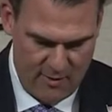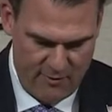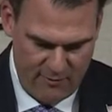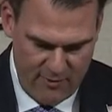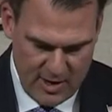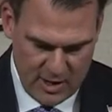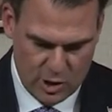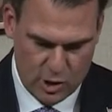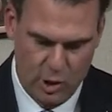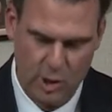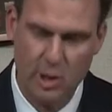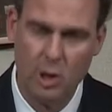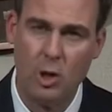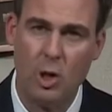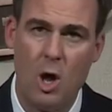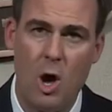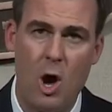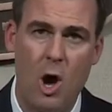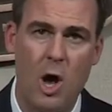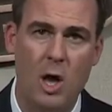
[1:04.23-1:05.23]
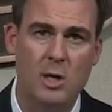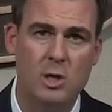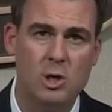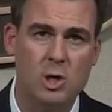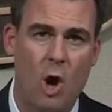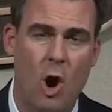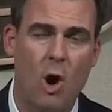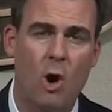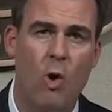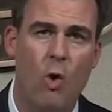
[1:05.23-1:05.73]
officially
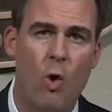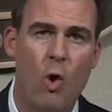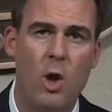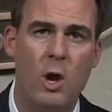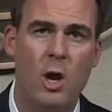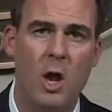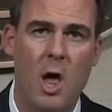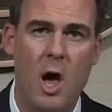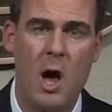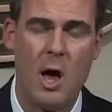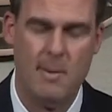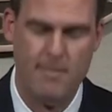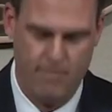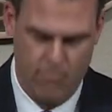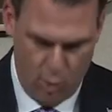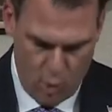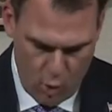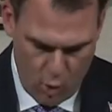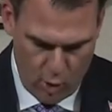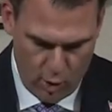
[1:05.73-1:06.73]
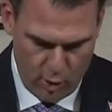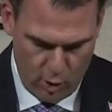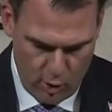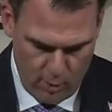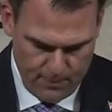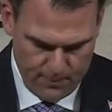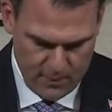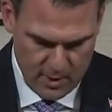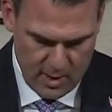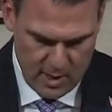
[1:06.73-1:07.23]
launch our online
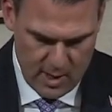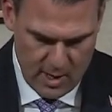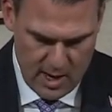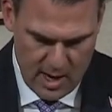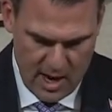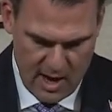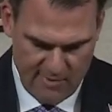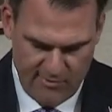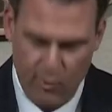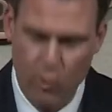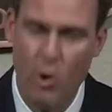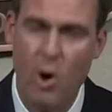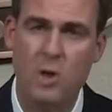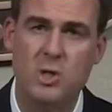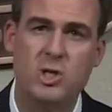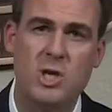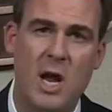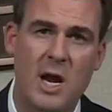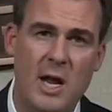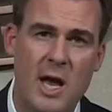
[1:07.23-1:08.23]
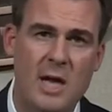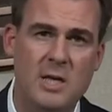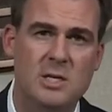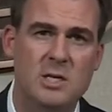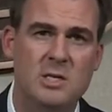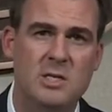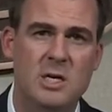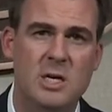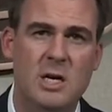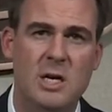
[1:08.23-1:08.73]
portal for our state
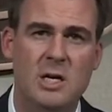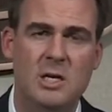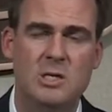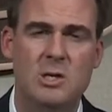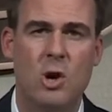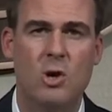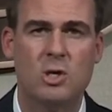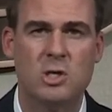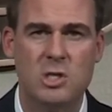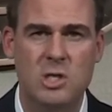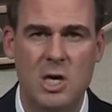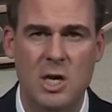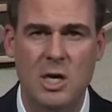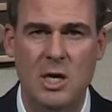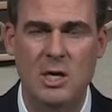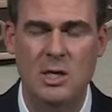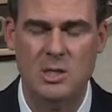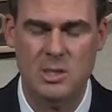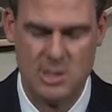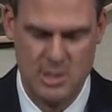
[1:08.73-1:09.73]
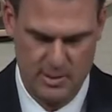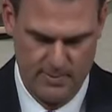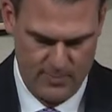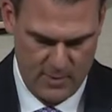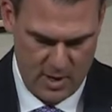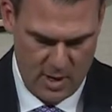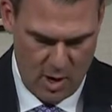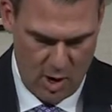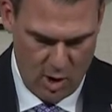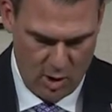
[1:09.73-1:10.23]
agencies, our cities,
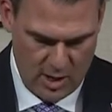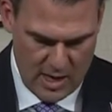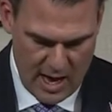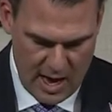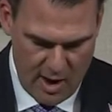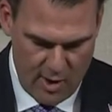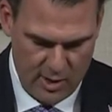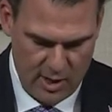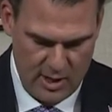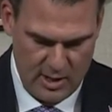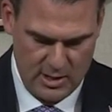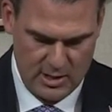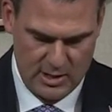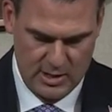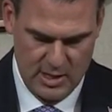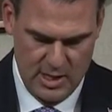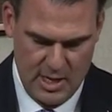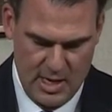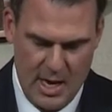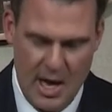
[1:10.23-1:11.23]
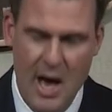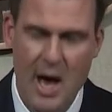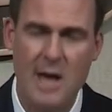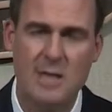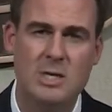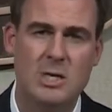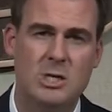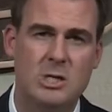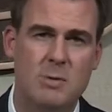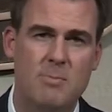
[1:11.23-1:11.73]
our counties
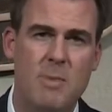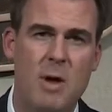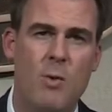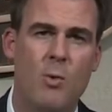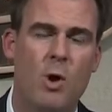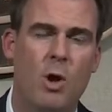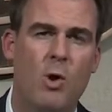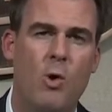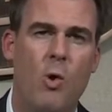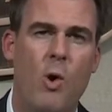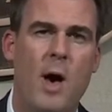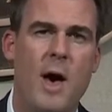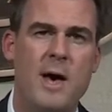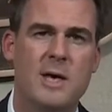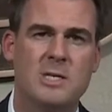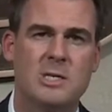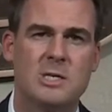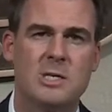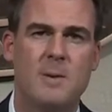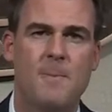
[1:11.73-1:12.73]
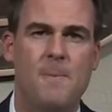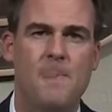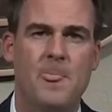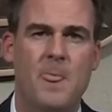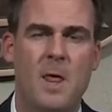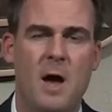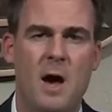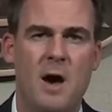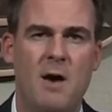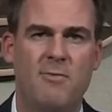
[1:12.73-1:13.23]
to submit requests
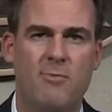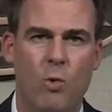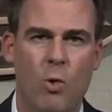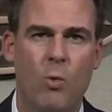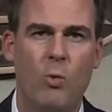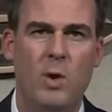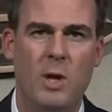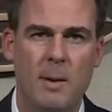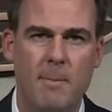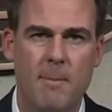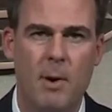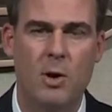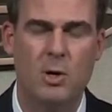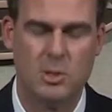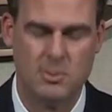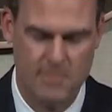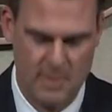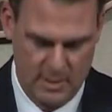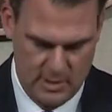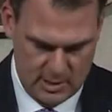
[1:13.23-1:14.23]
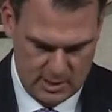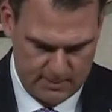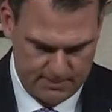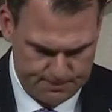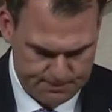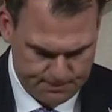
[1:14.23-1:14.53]
for reimbursements.